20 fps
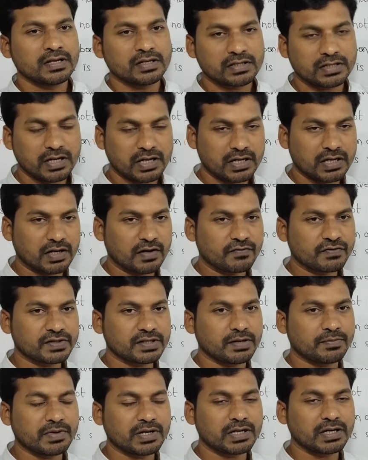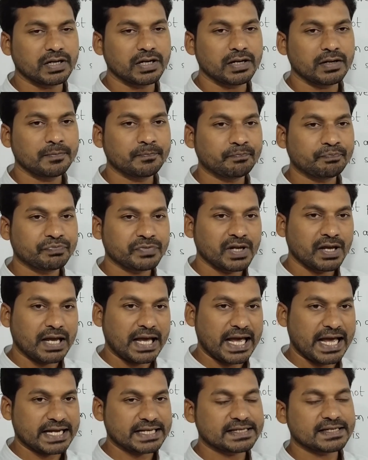Center of symmetry,
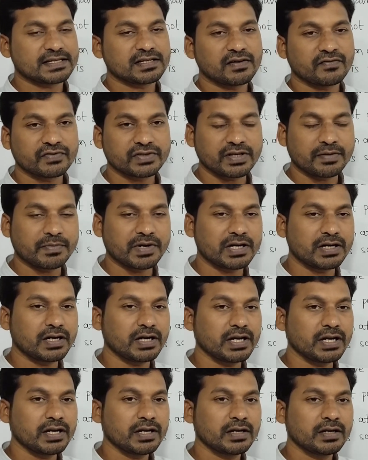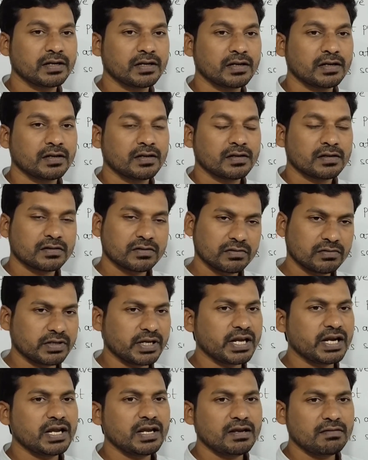axis of symmetry. So
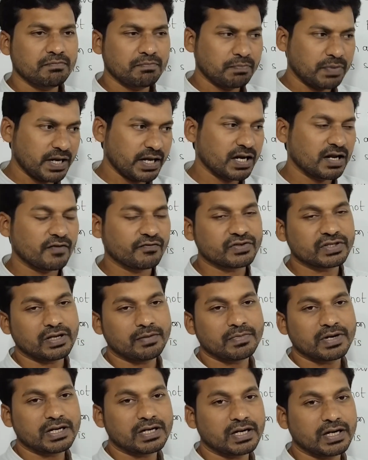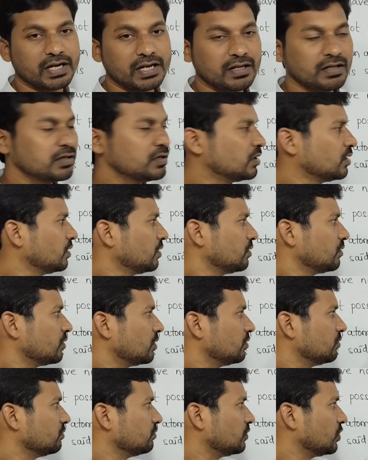any plane of symmetry.
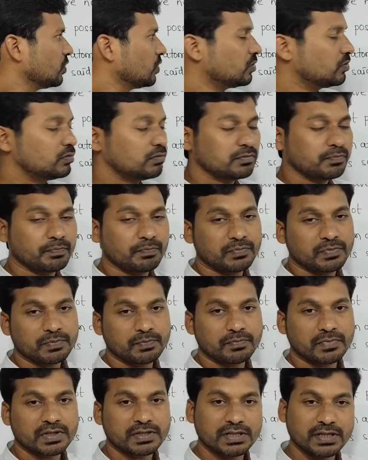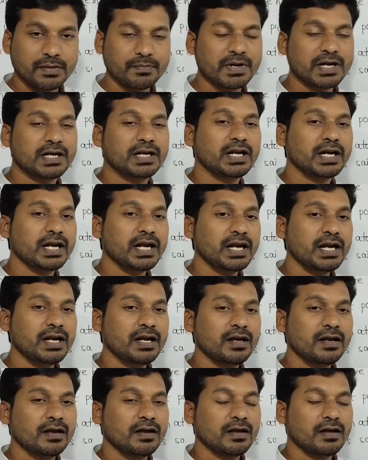No symmetry
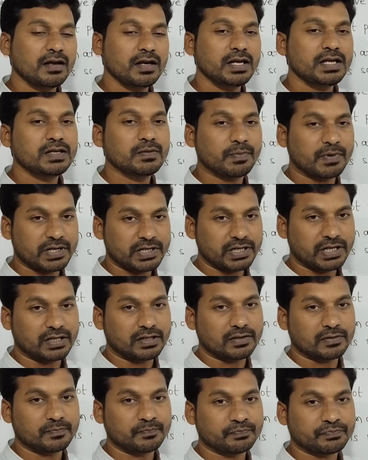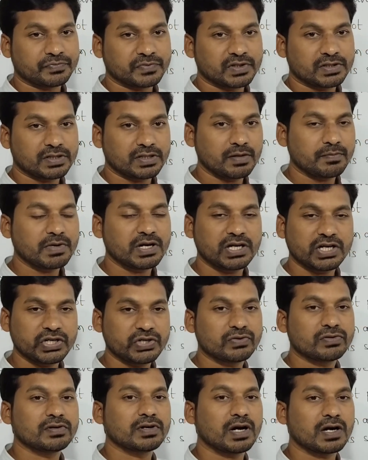is present. Symmetry
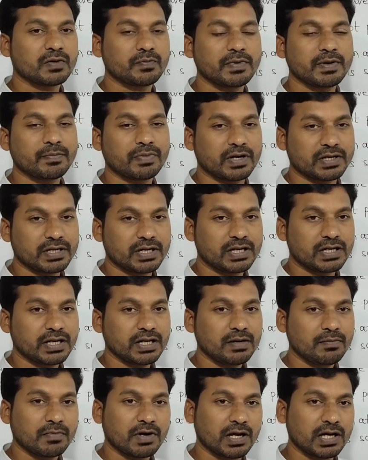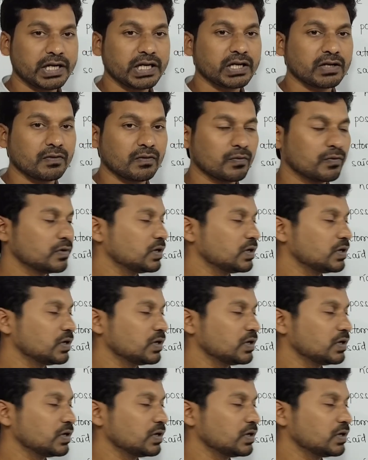should not be present in molecule.